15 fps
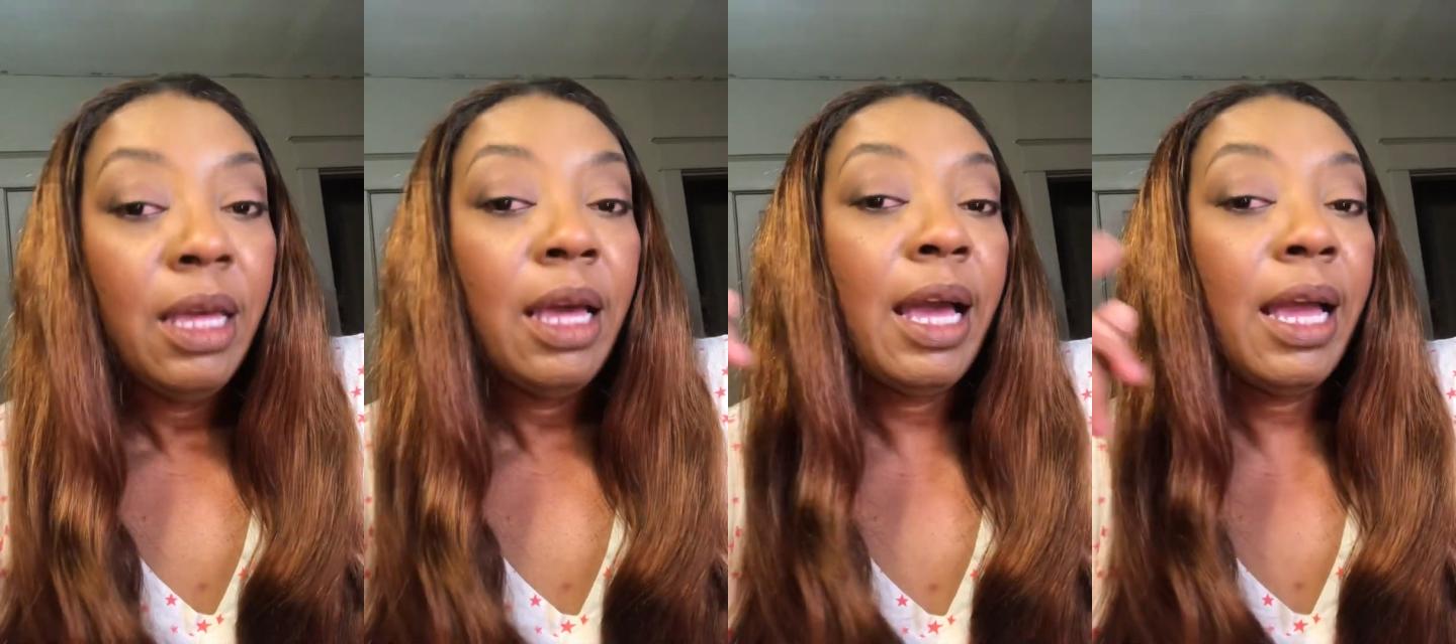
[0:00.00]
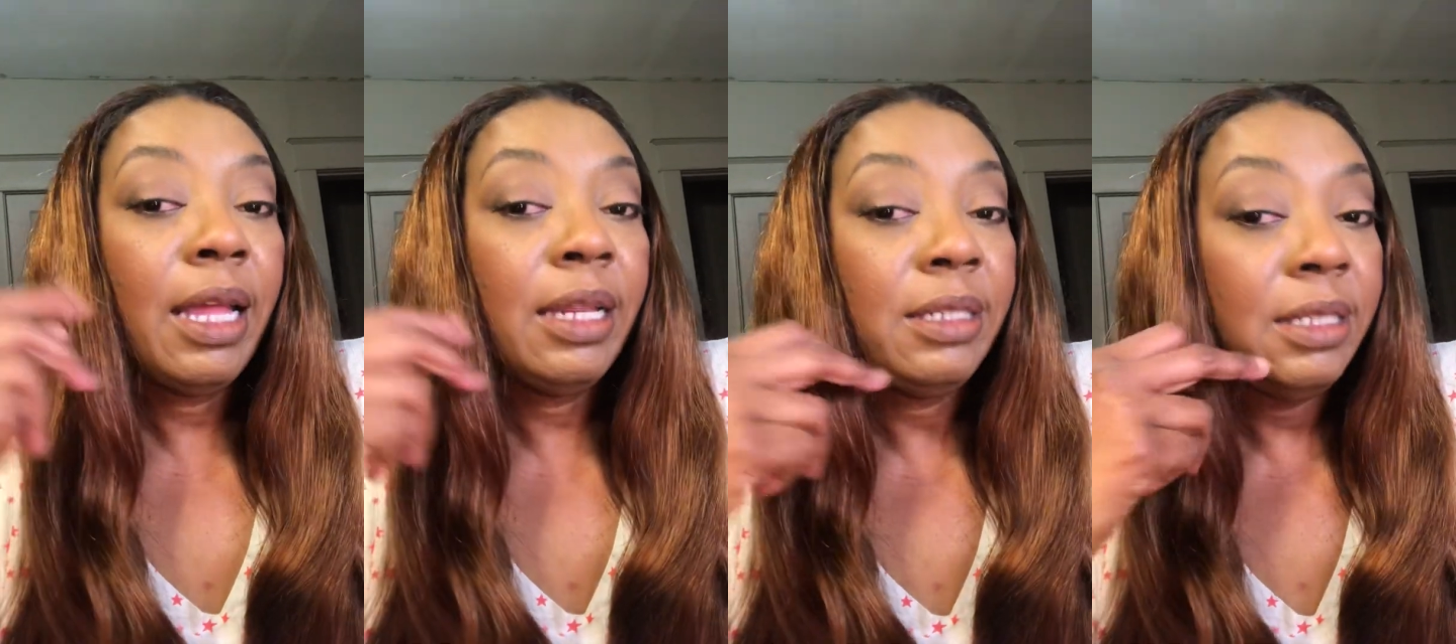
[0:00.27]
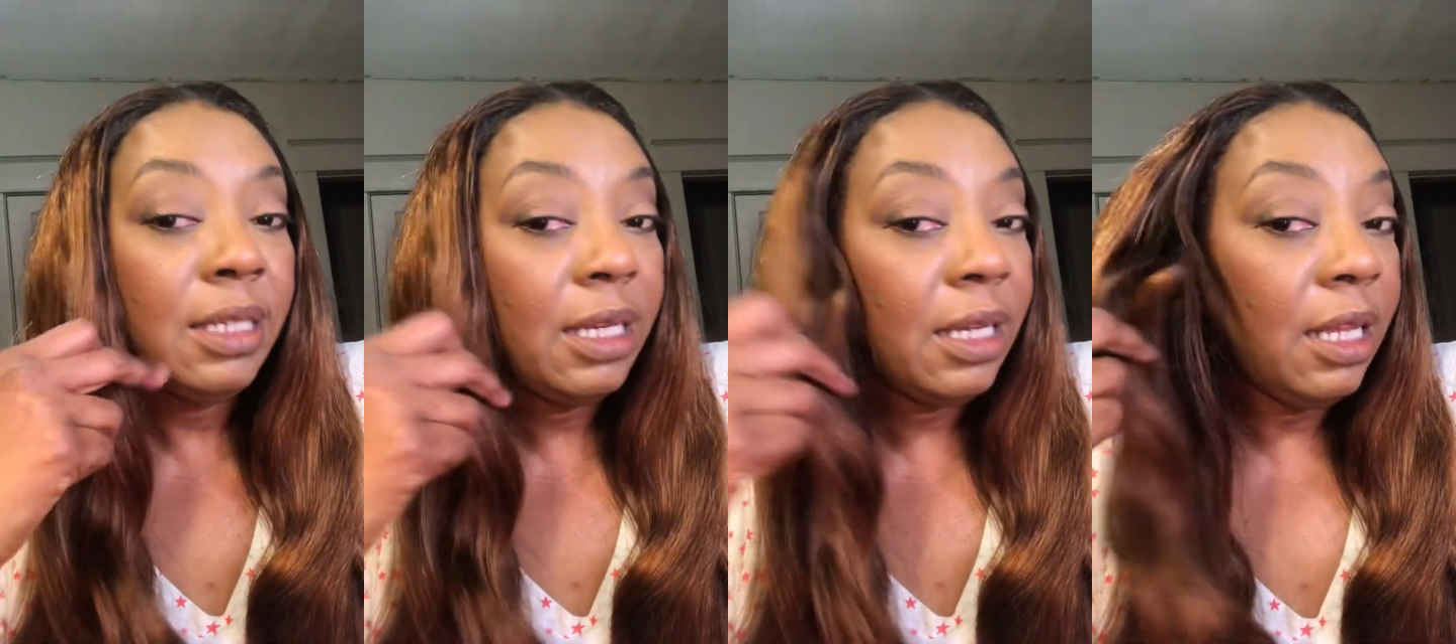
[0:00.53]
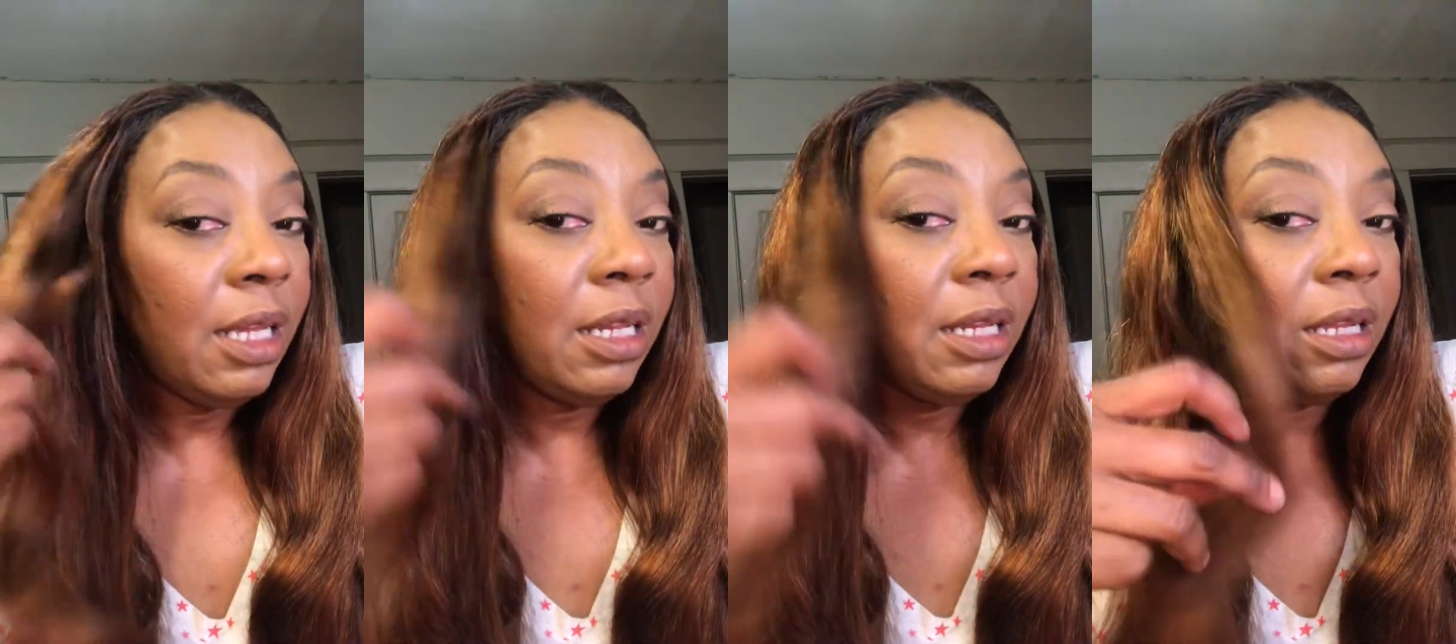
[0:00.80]
I
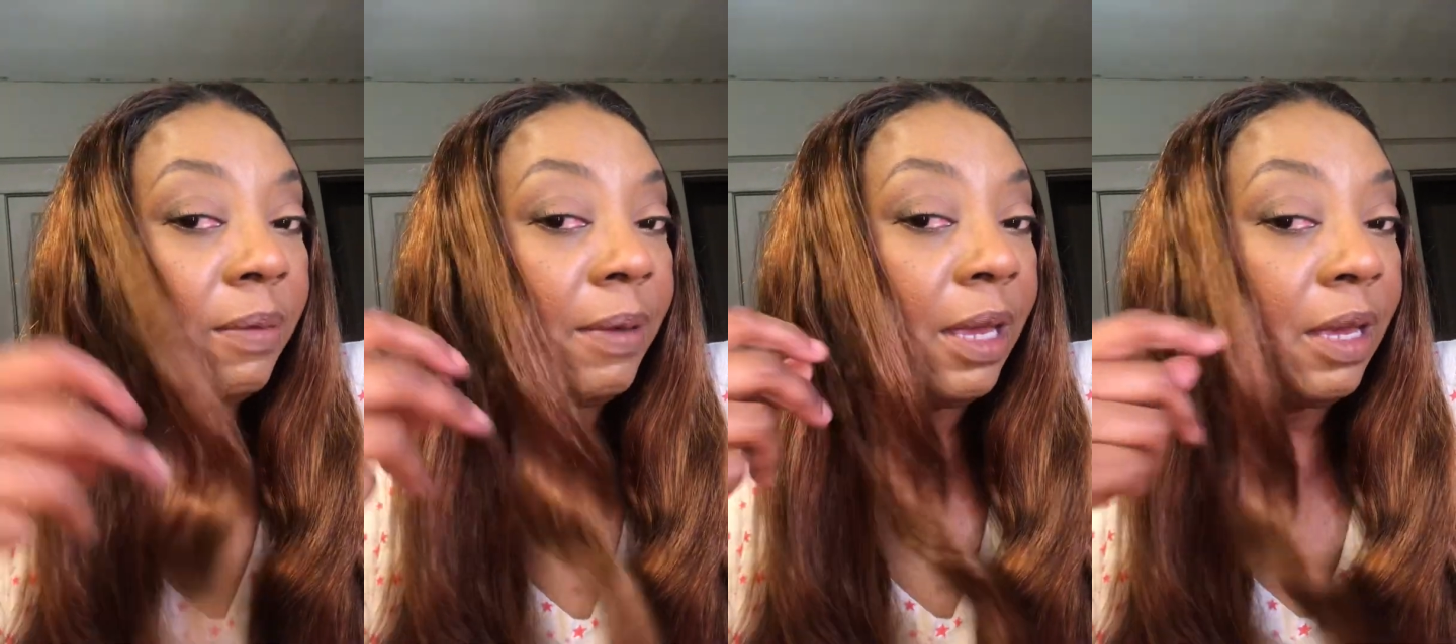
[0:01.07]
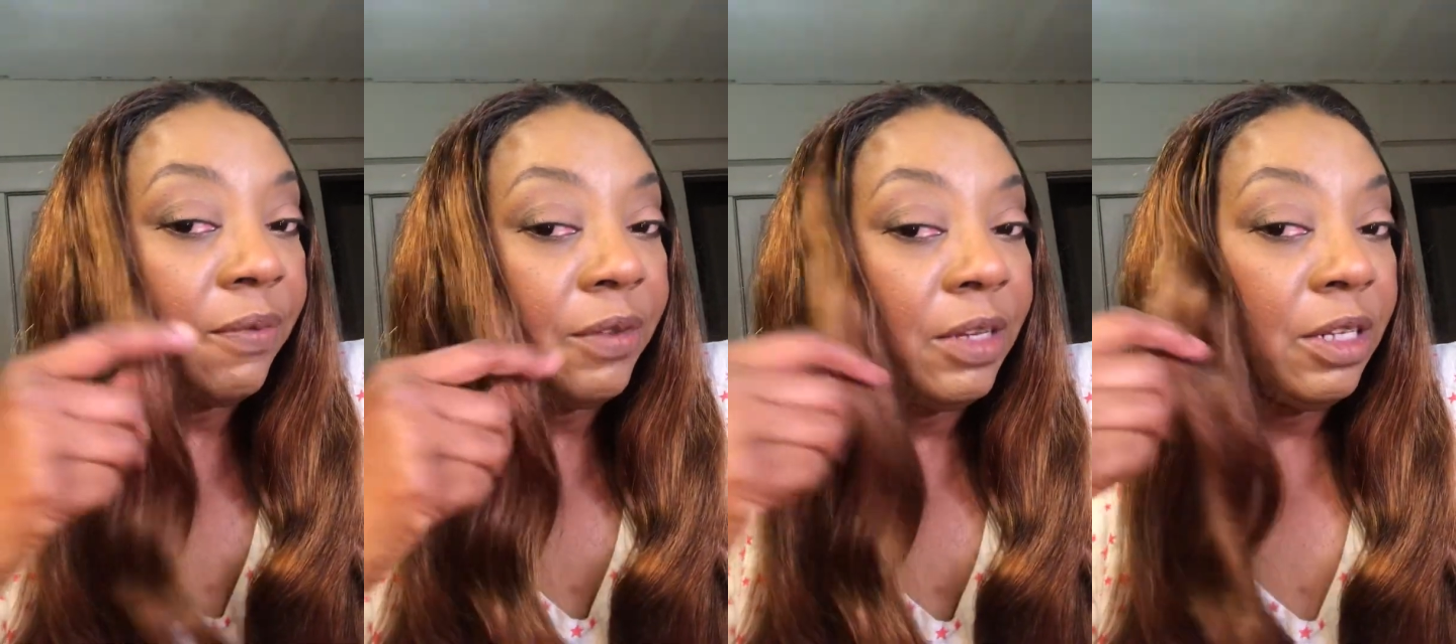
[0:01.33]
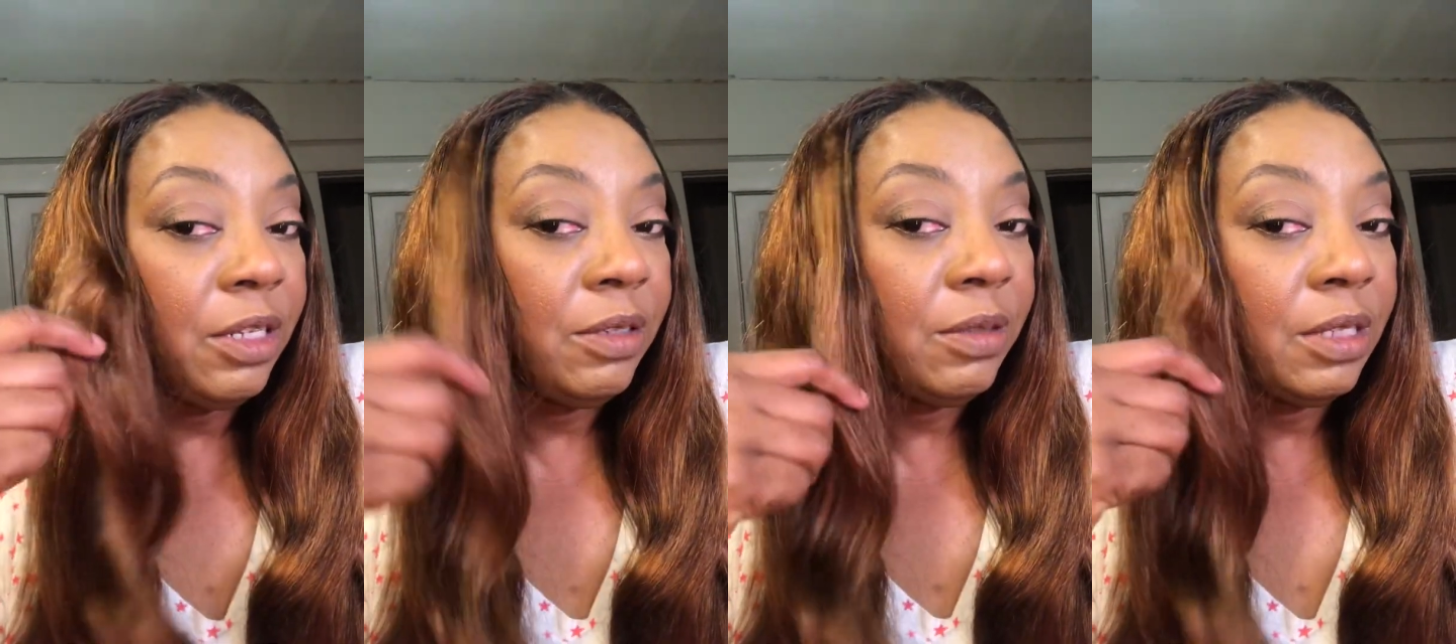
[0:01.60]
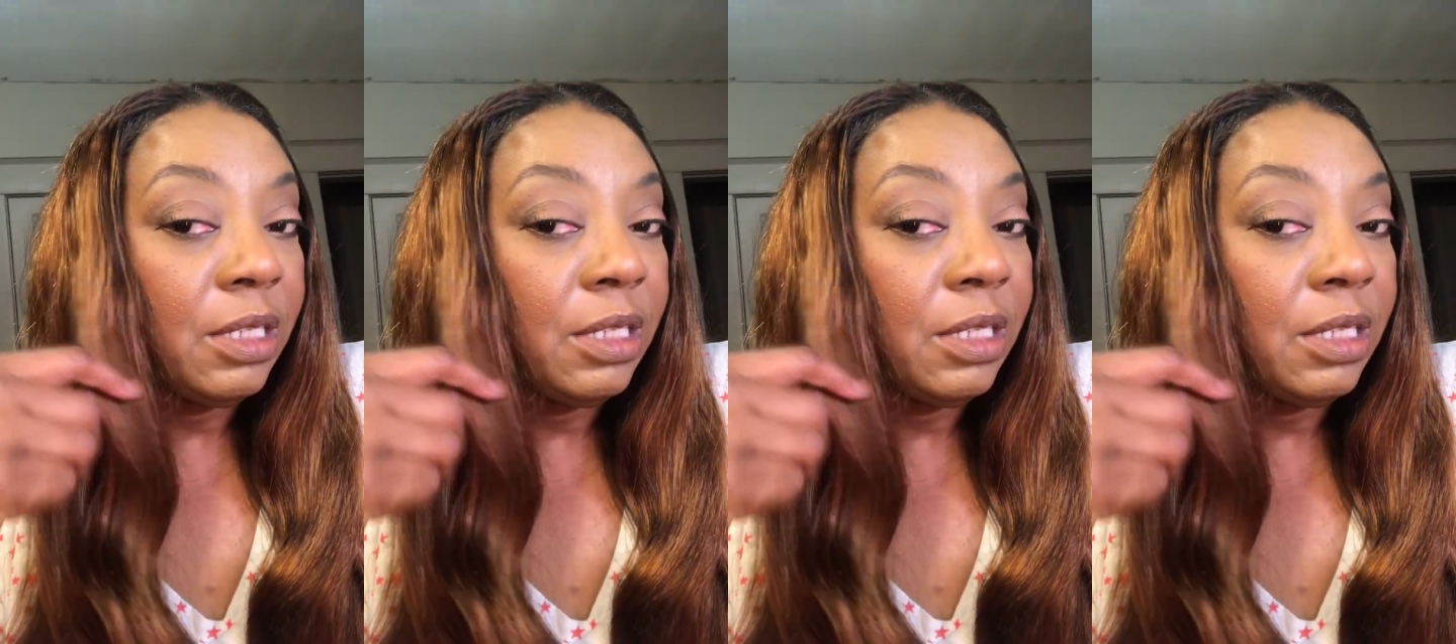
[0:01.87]
did end up having to do the